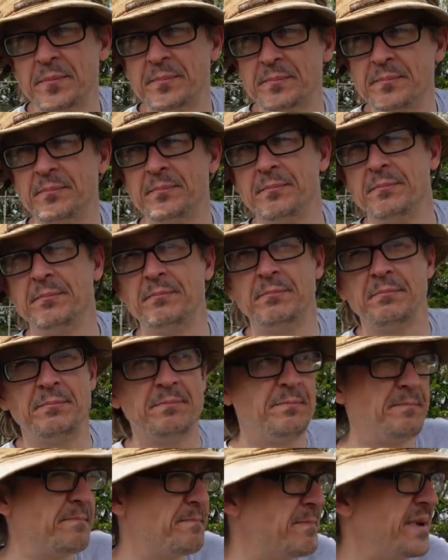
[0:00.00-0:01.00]
of
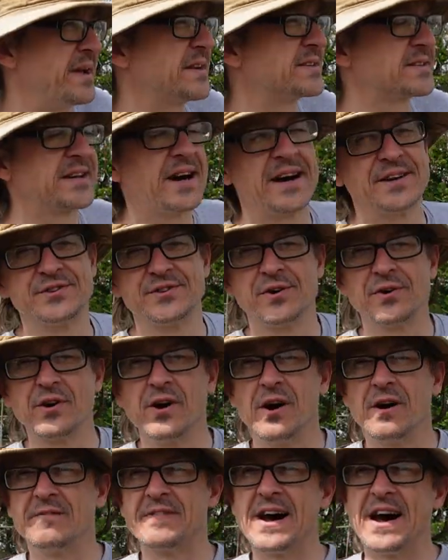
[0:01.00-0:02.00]
bits that I dug
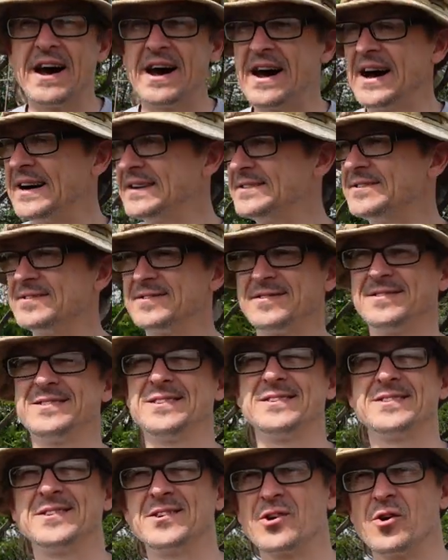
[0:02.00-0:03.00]
over and
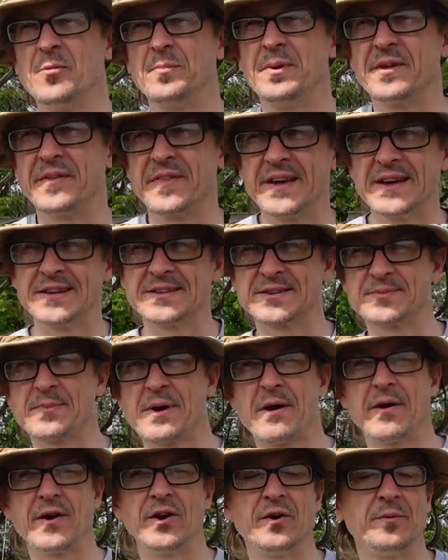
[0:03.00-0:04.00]
there's a couple of things
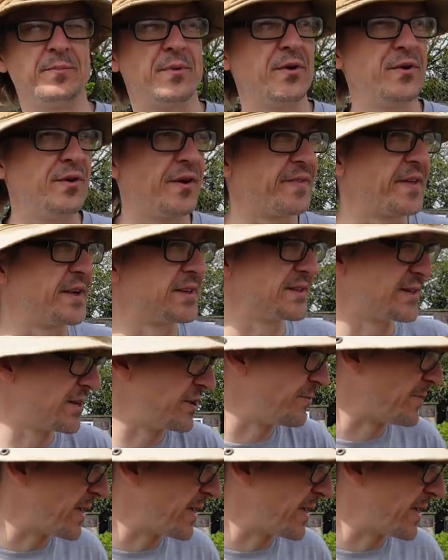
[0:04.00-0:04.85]
sprouting up, but nothing too